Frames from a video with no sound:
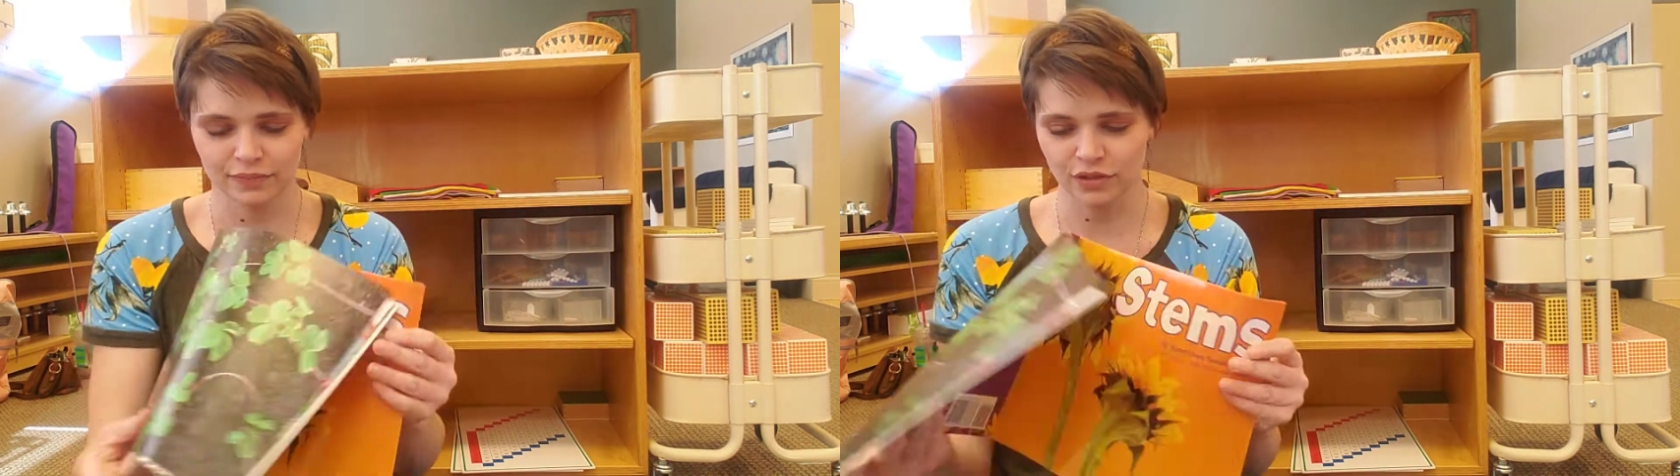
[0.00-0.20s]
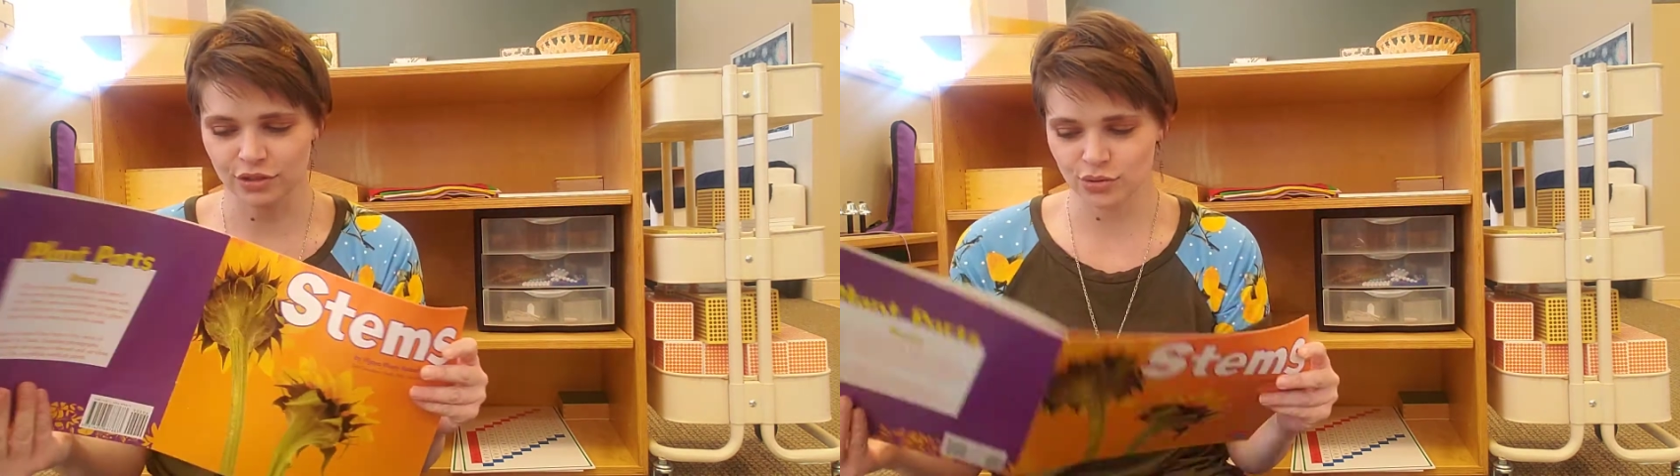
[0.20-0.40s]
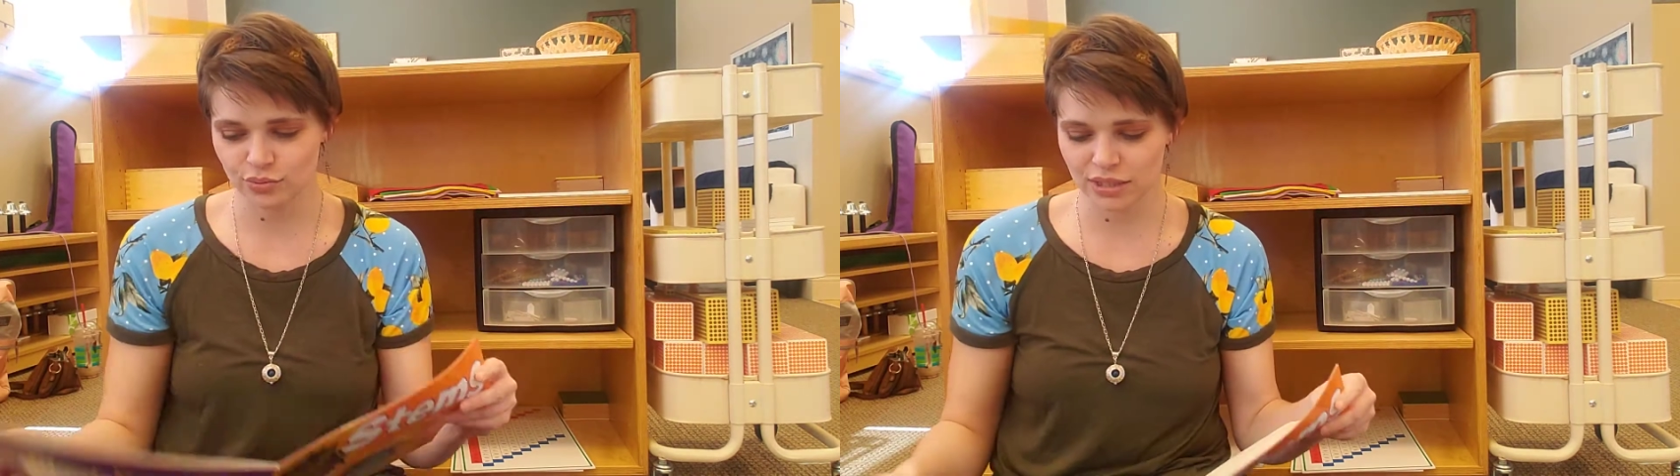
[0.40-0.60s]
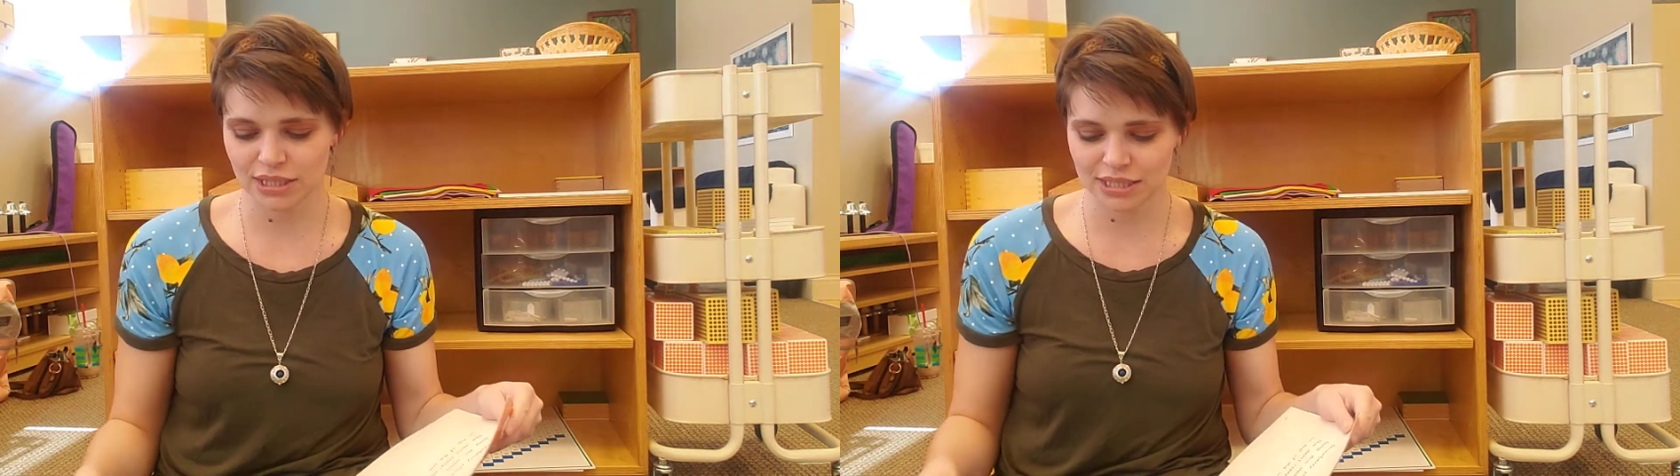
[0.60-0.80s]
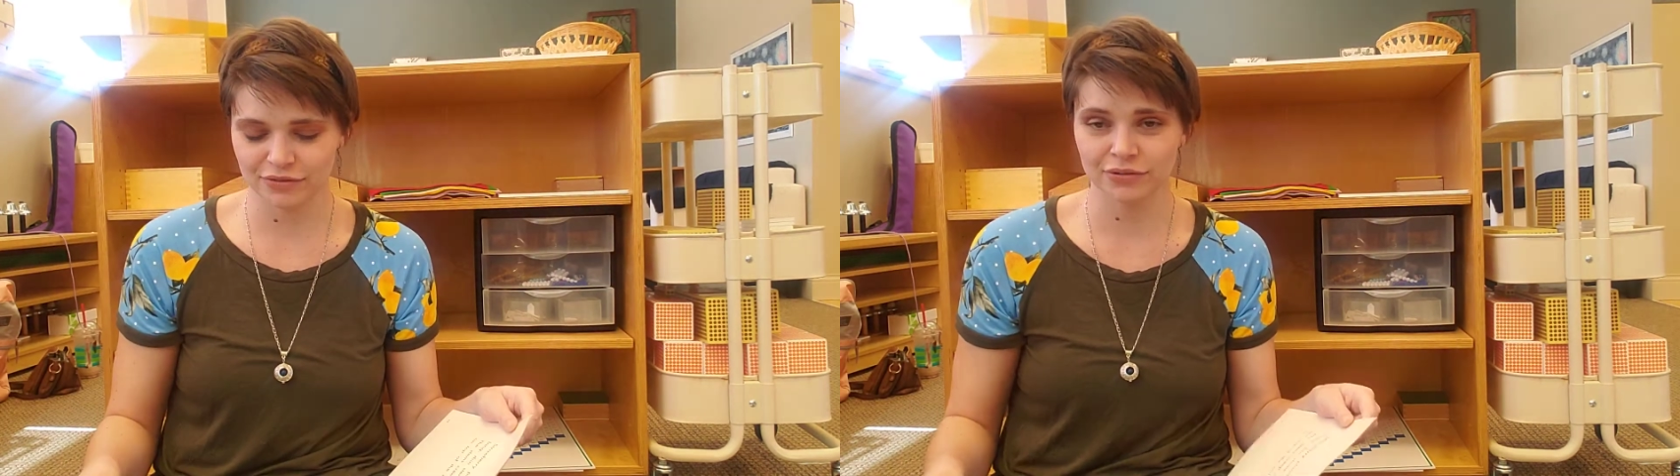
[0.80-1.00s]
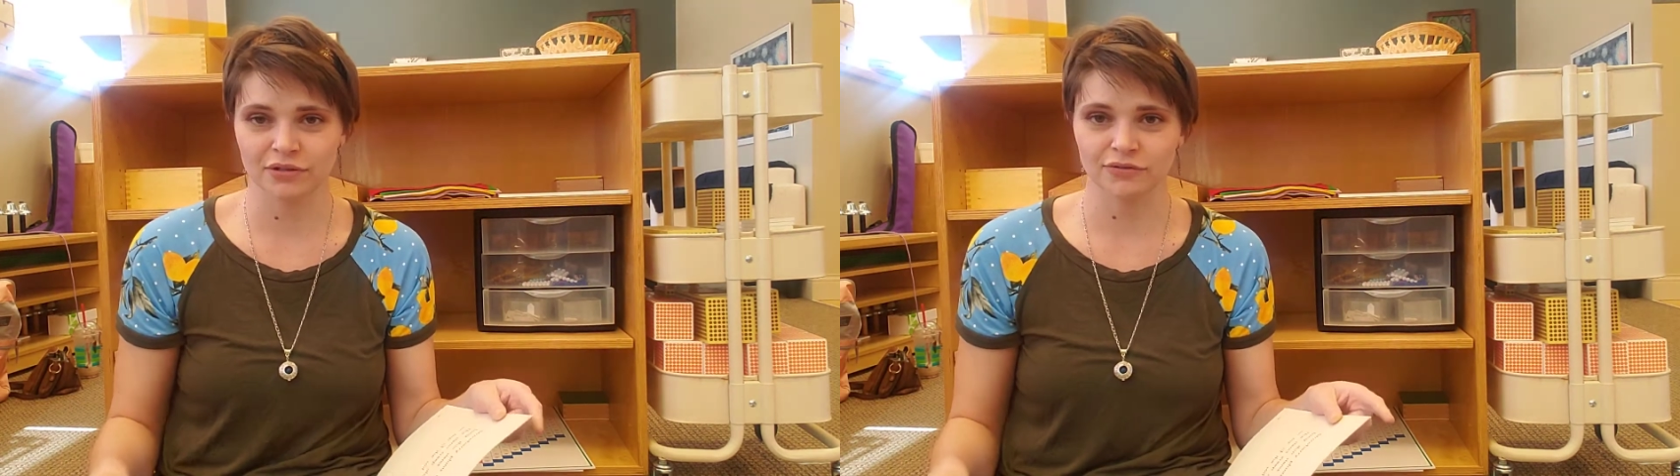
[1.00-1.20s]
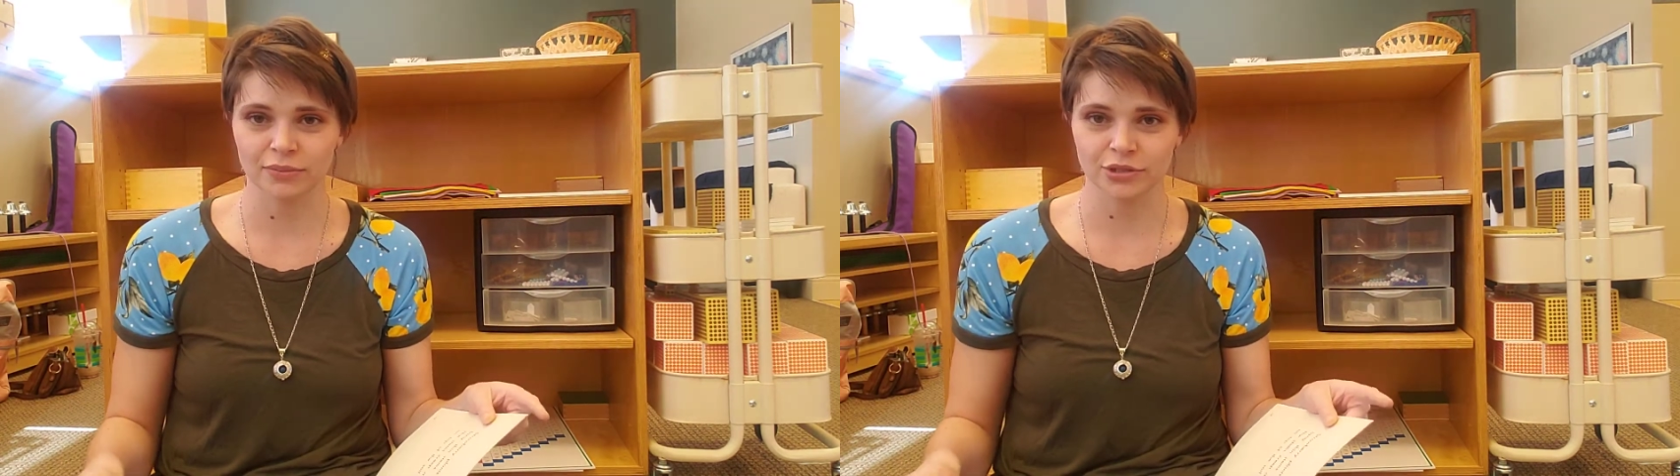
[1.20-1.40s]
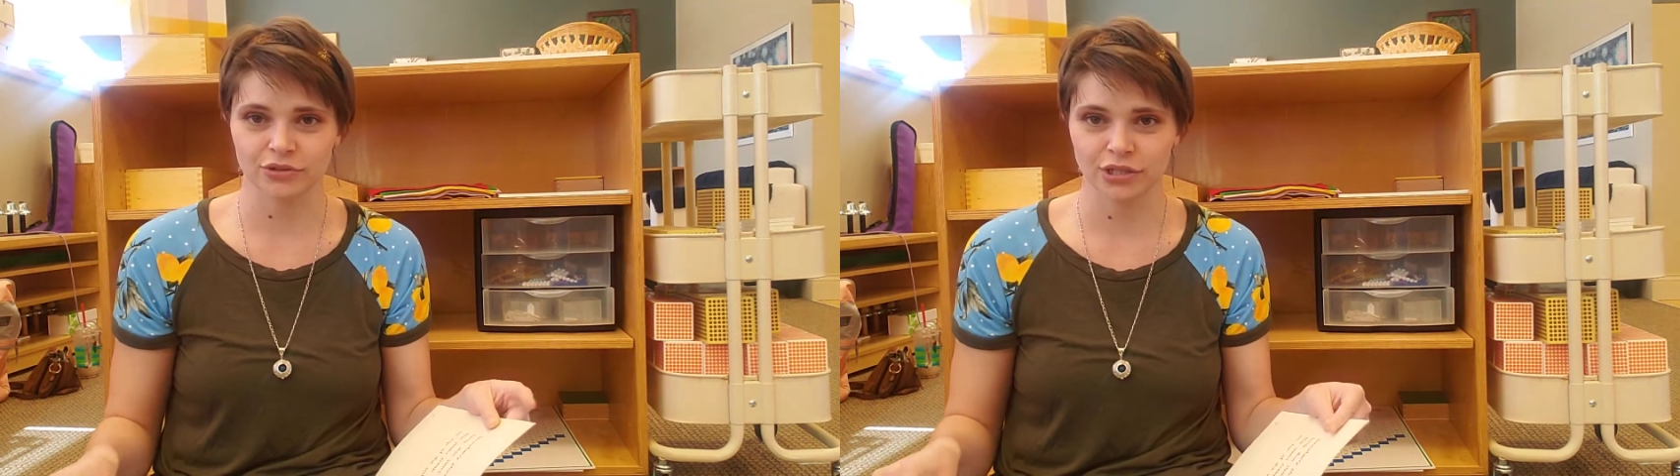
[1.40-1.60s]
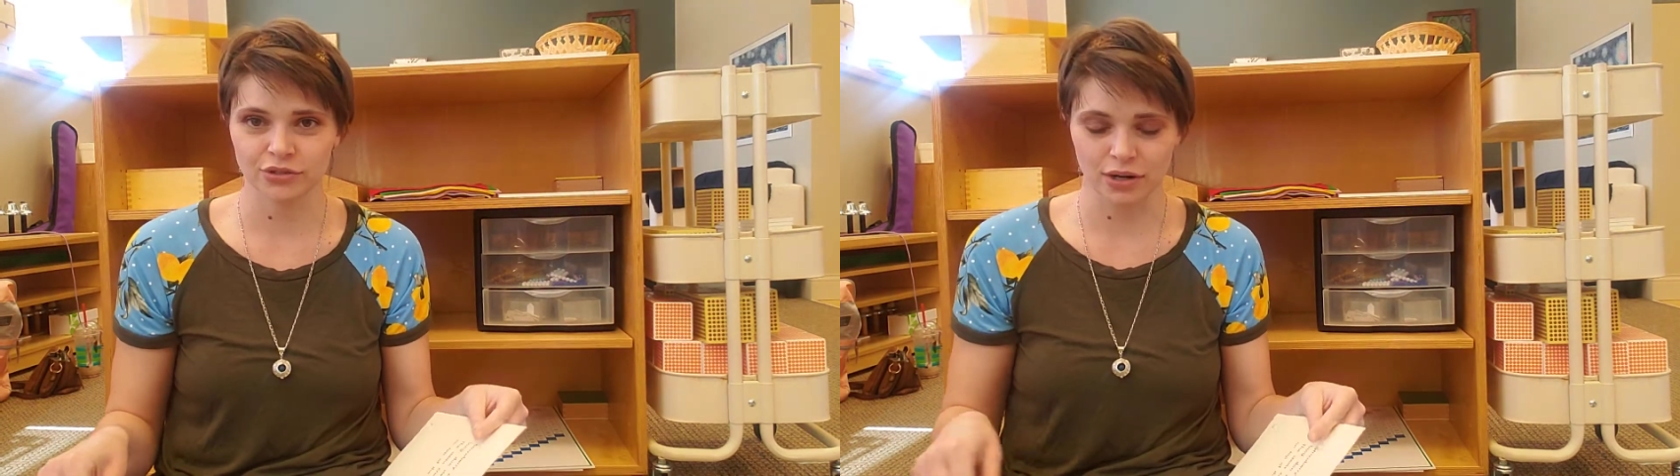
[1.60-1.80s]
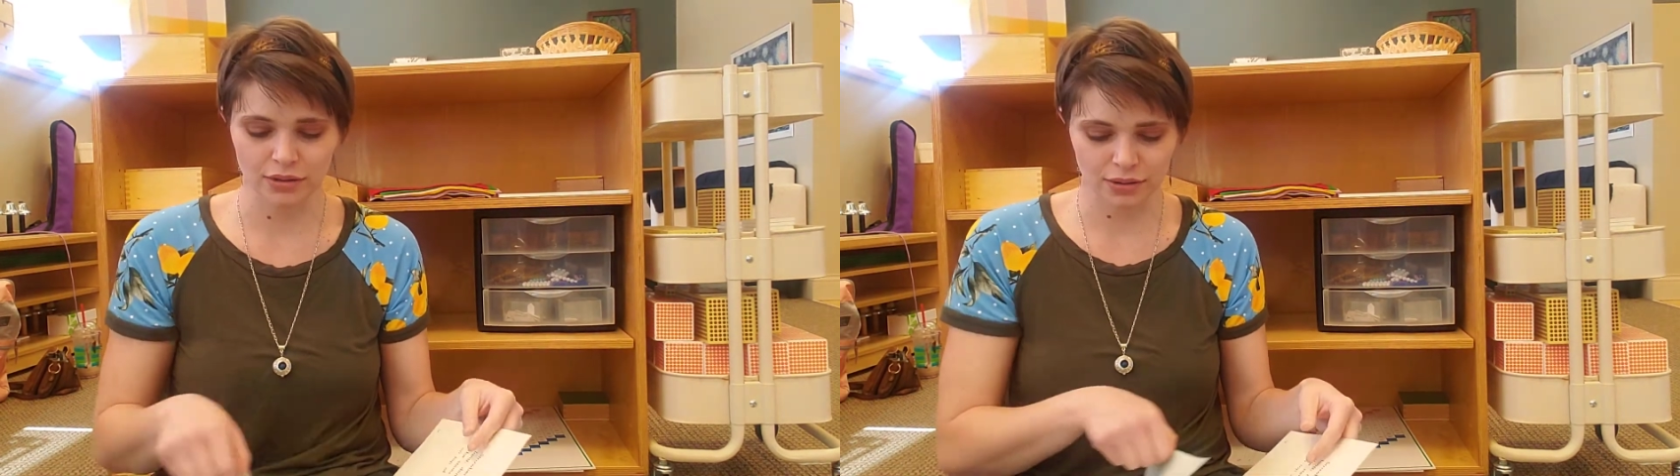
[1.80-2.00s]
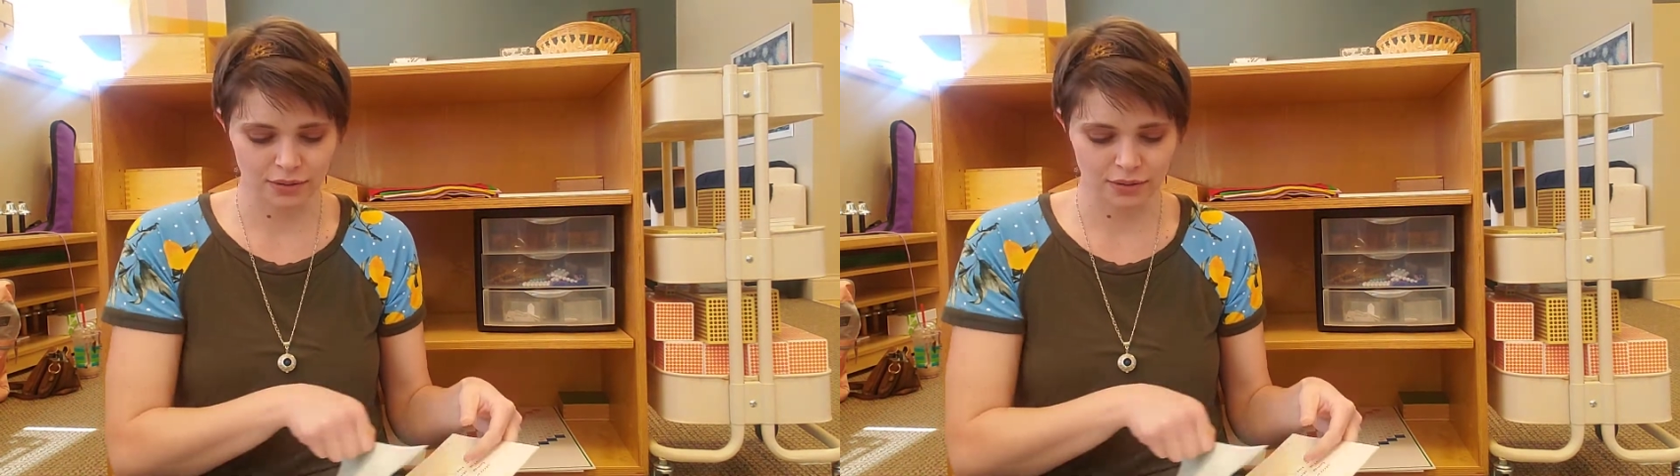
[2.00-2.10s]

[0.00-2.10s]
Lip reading: Looks really different from a tree trunk.